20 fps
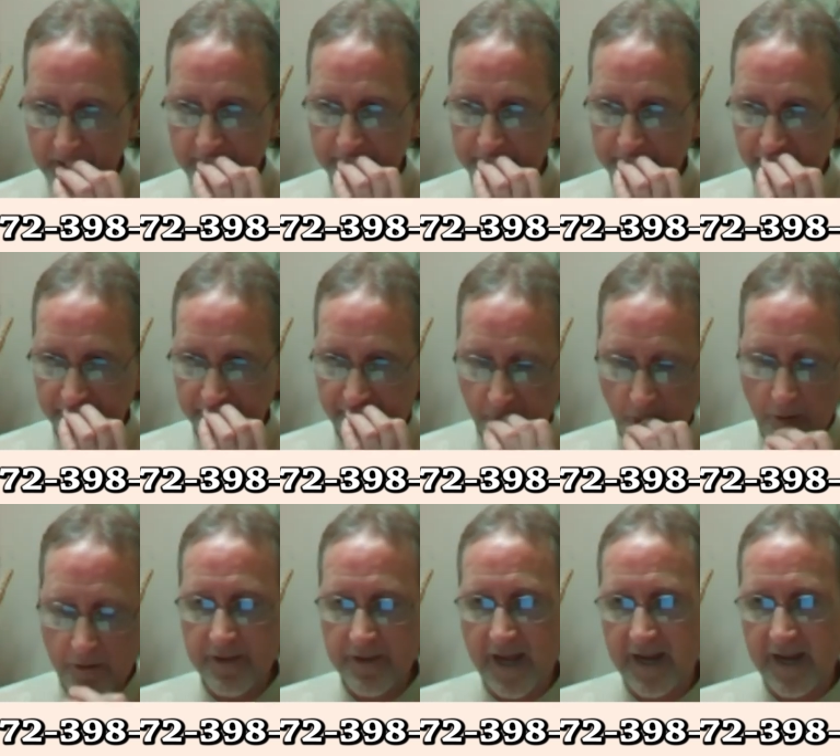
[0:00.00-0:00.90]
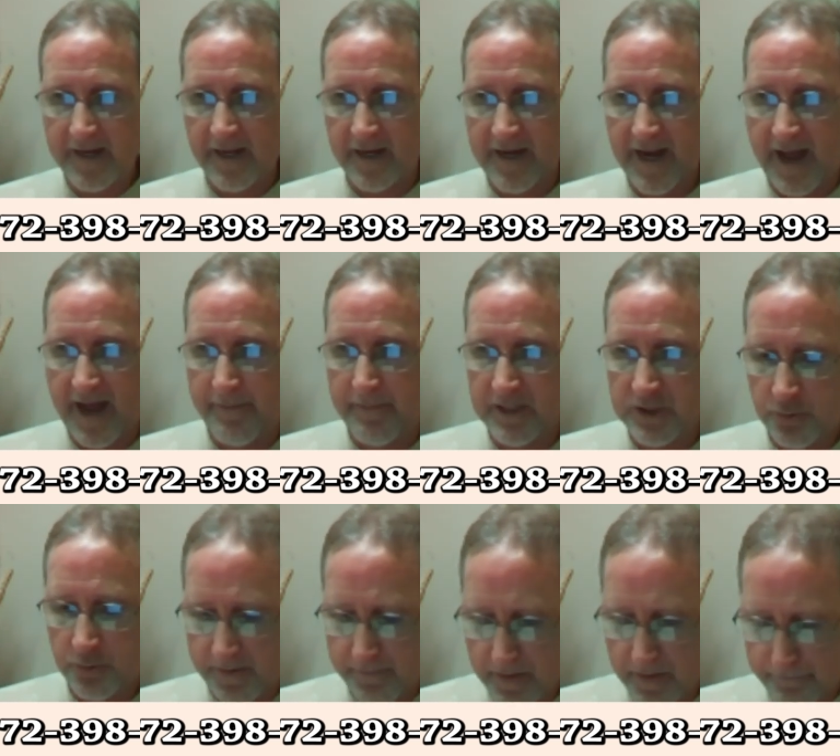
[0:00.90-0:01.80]
Before that, a common
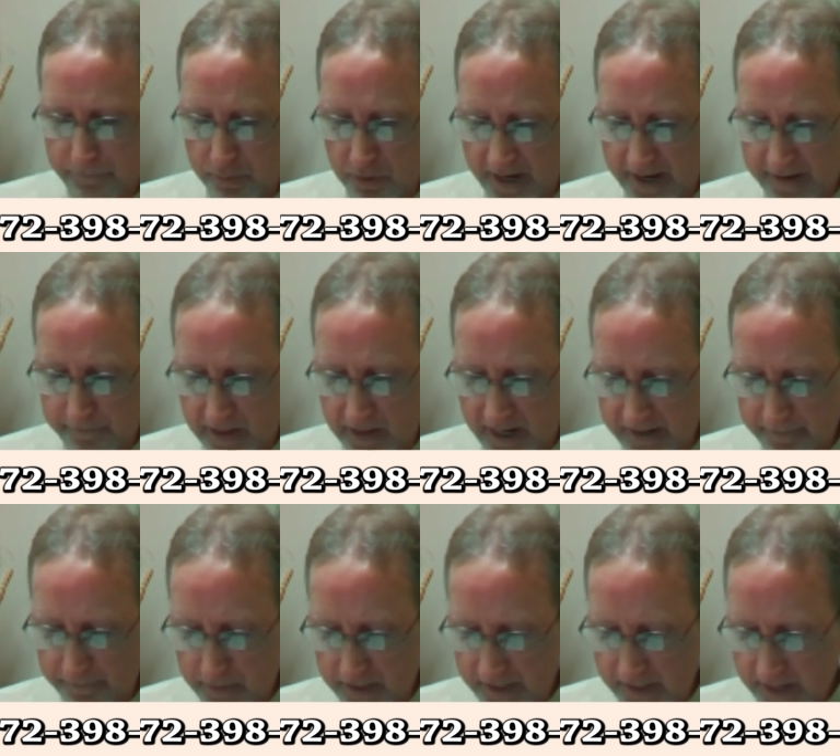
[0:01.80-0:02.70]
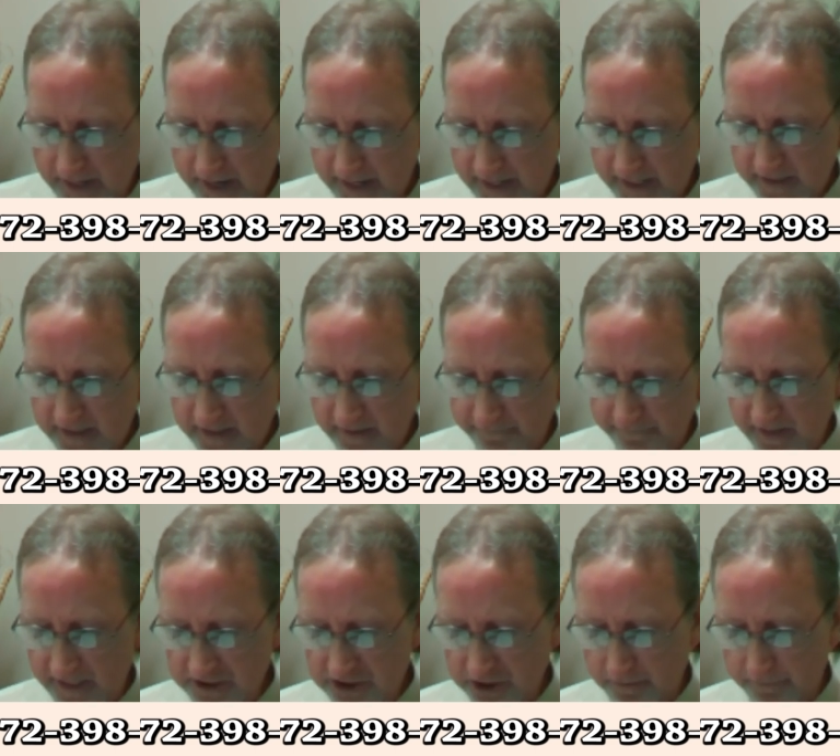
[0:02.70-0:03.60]
treatment plan might be in
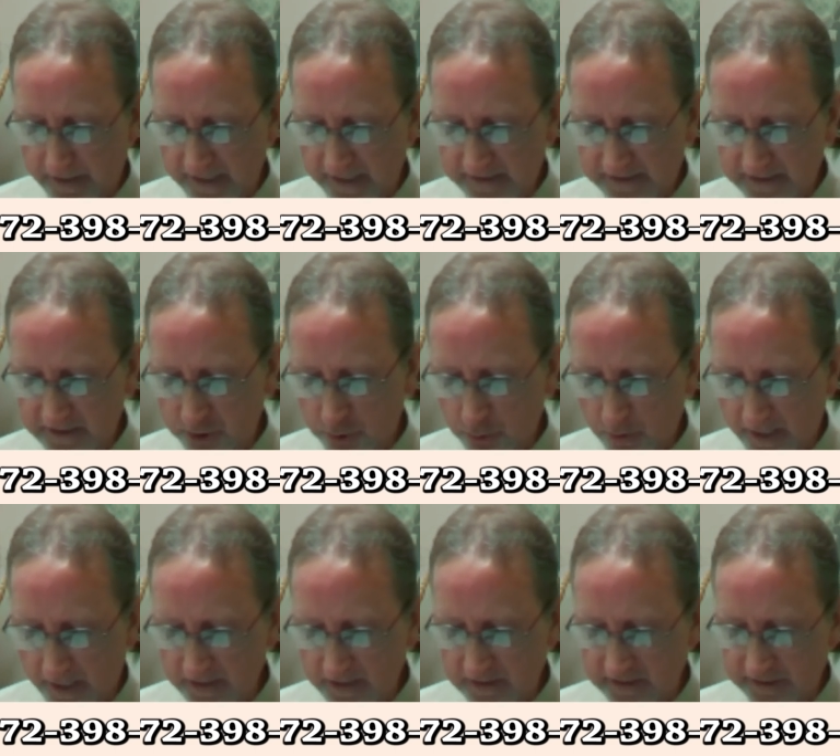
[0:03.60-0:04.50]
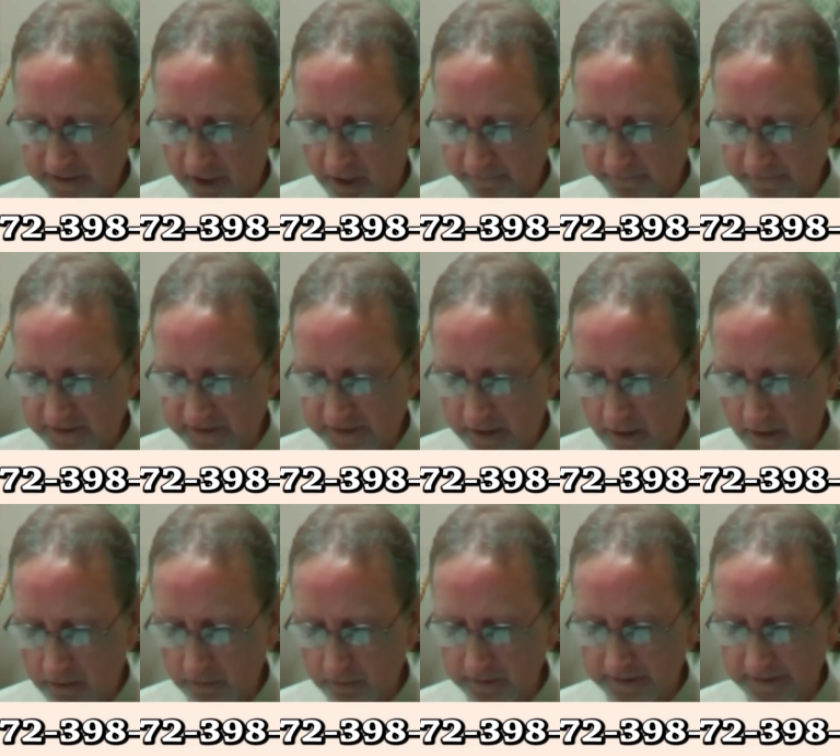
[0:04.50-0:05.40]
conventional medicine, try and dissolve the
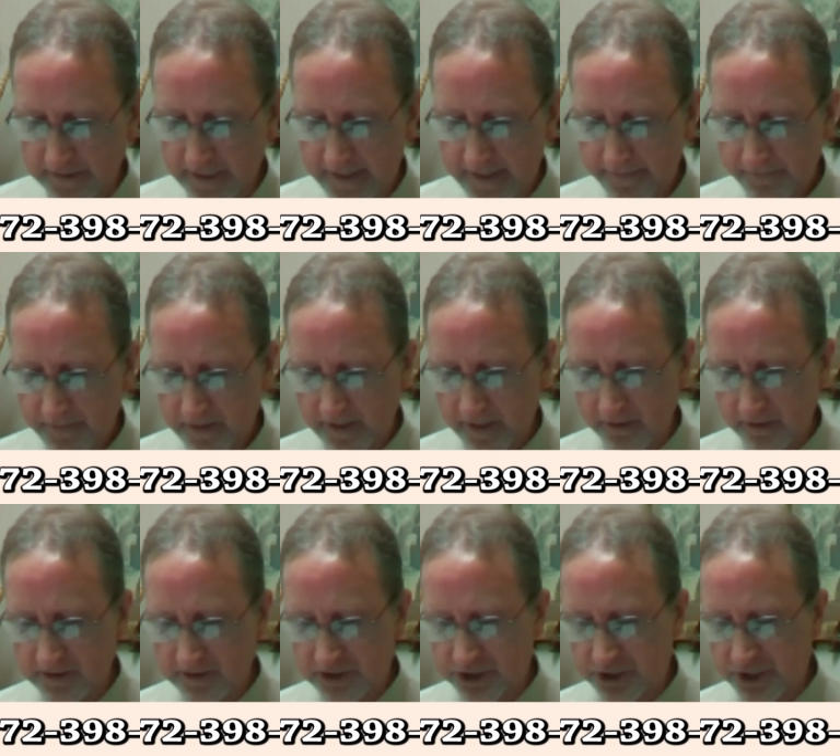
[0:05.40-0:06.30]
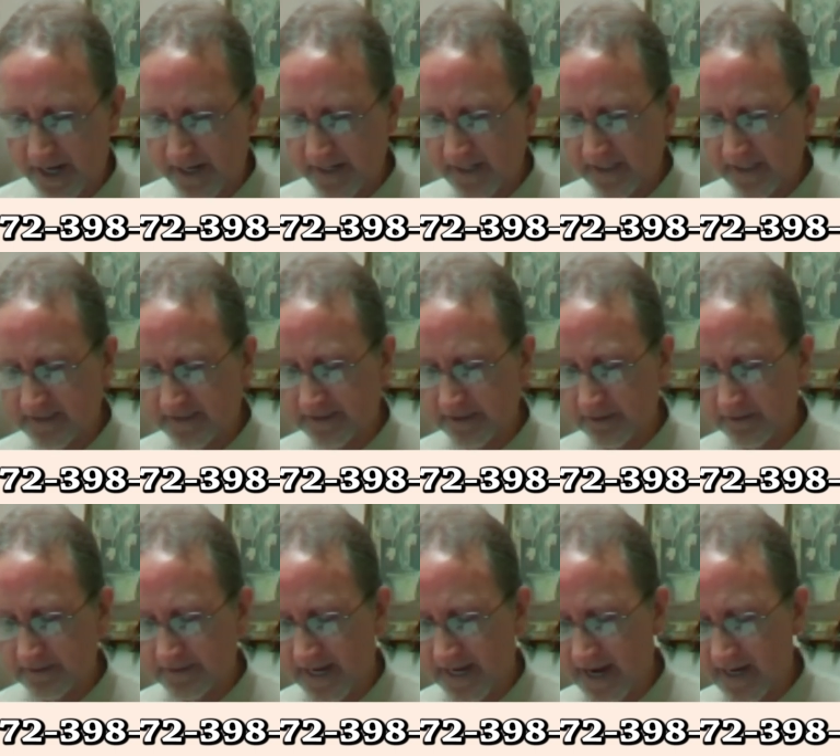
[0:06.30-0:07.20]
stones. There's Chenix,
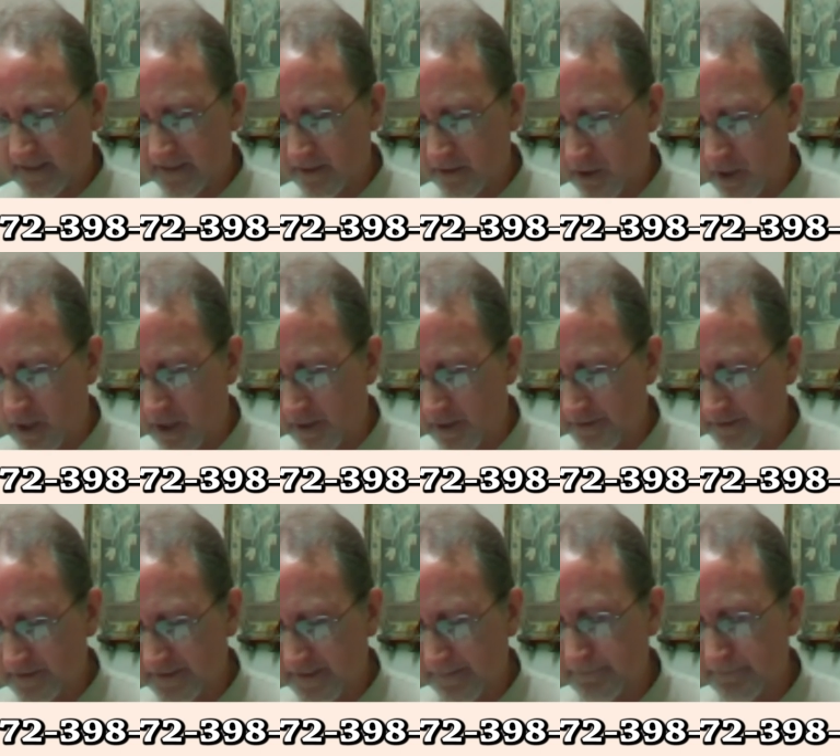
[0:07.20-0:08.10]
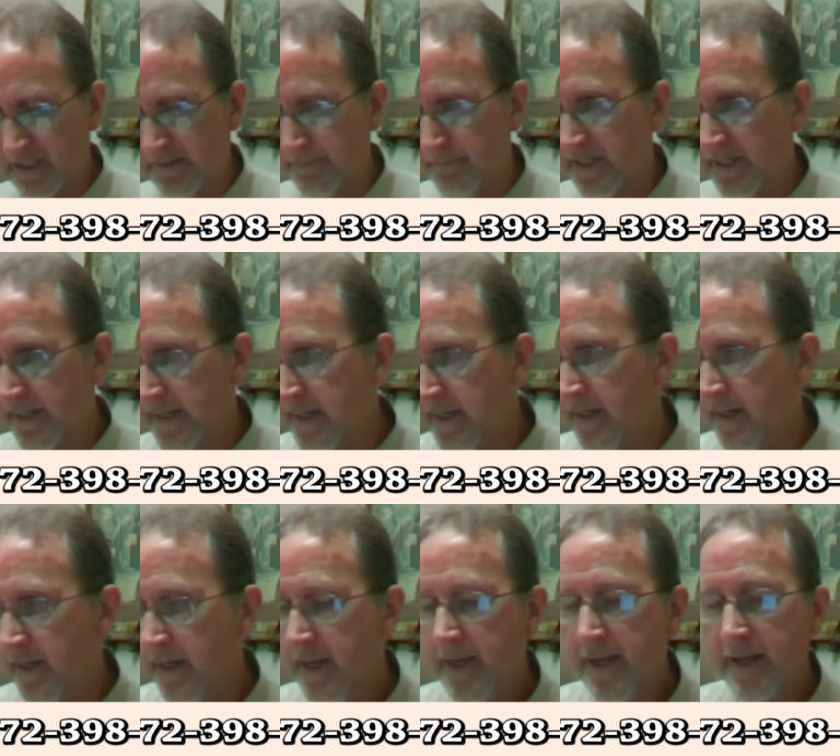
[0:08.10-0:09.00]
there's Actigall, there's
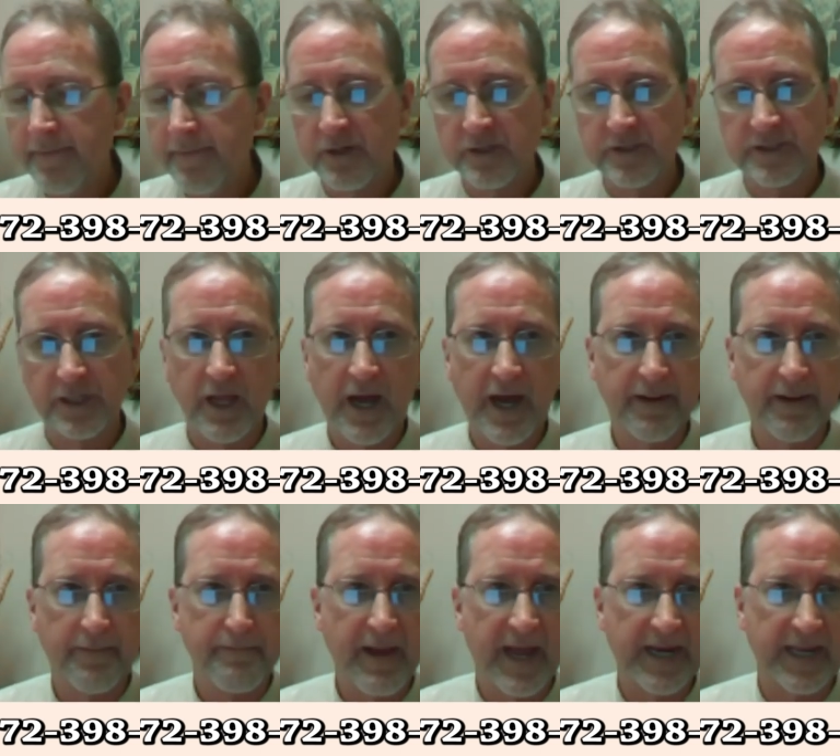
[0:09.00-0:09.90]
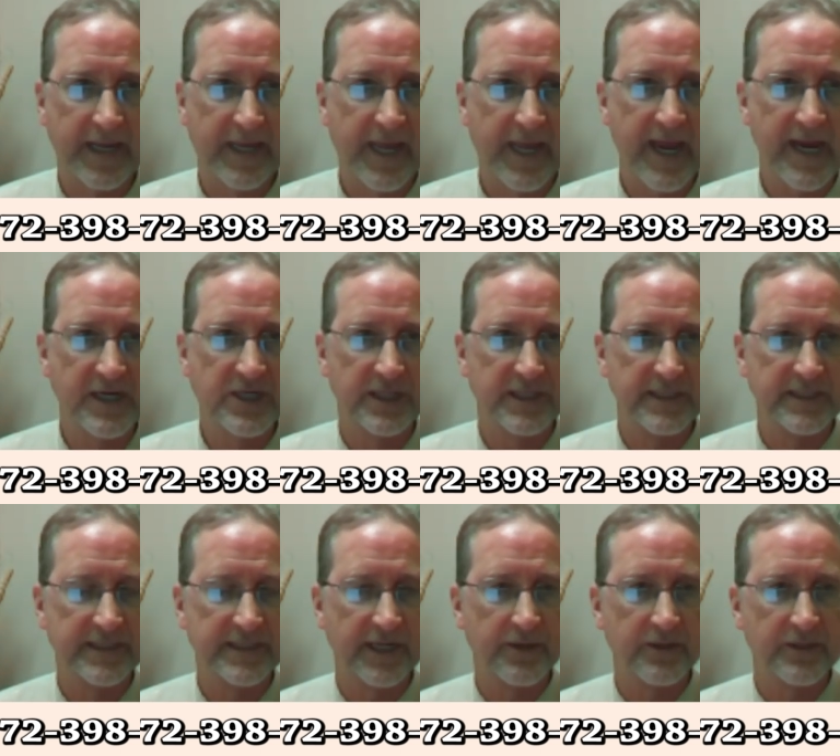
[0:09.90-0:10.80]
MTBE, there's a lot of medications
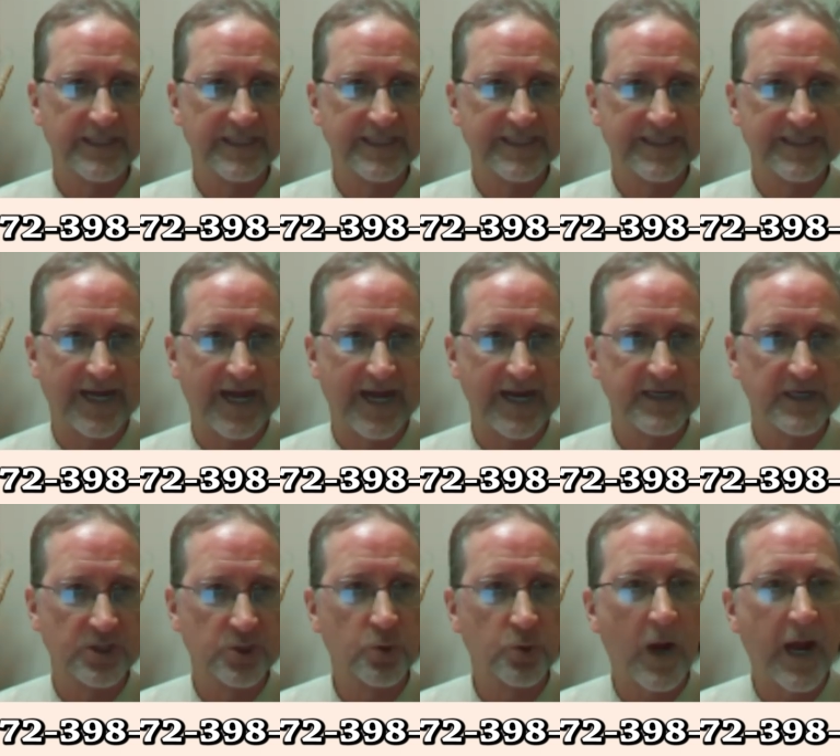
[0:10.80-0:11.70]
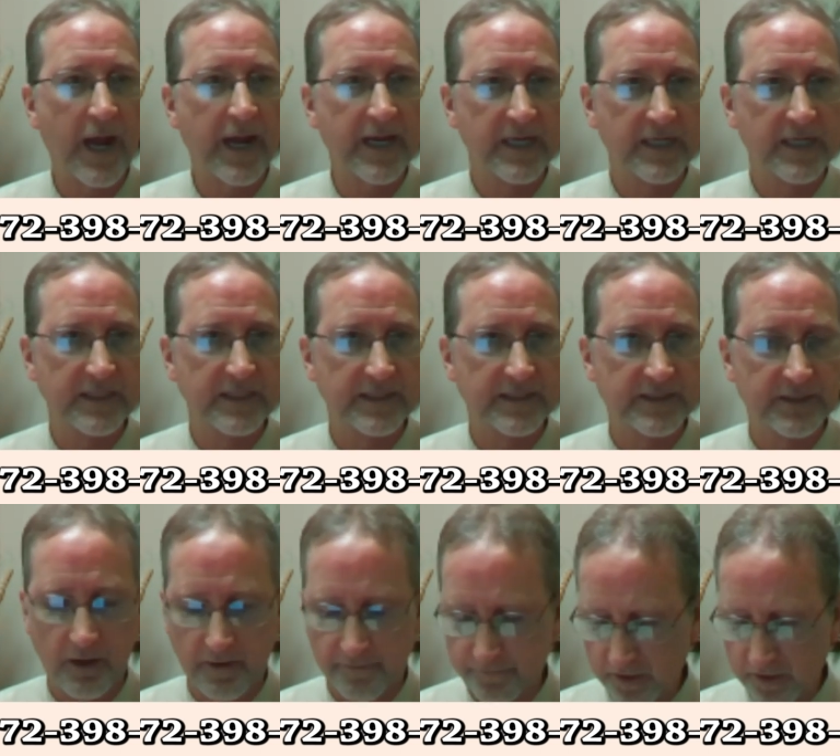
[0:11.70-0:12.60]
that are designed to try and
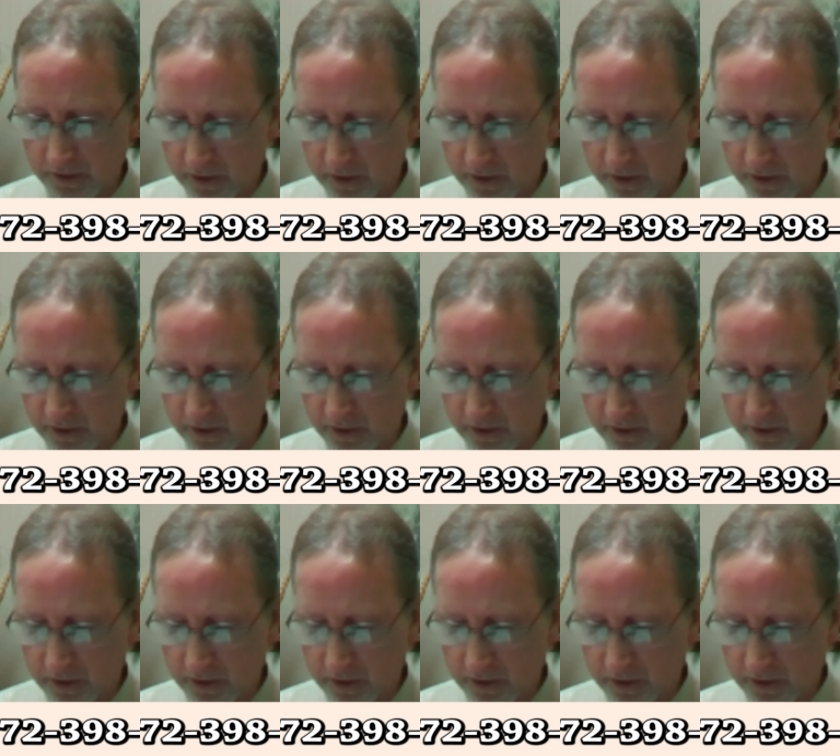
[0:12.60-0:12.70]
dissolve the